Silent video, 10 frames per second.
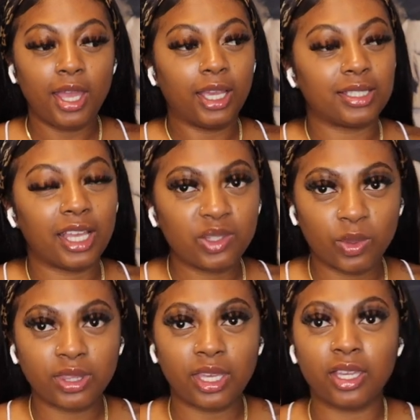because that's
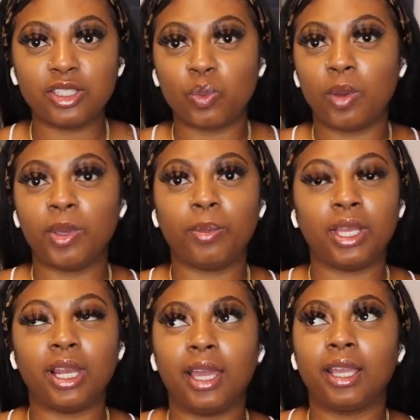one thing as women
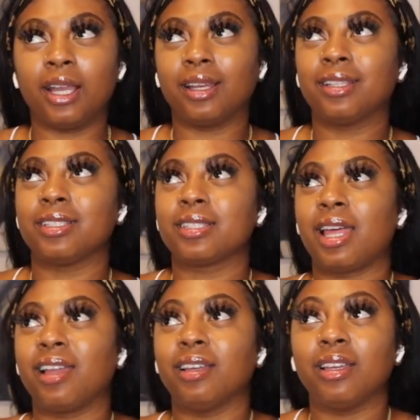be like kind of just
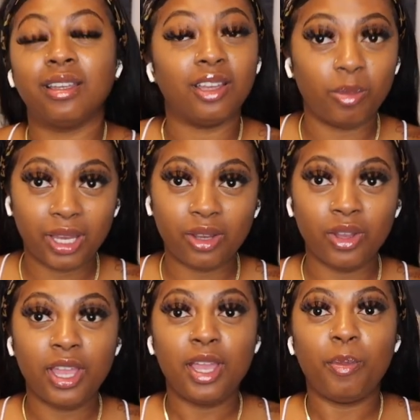like about,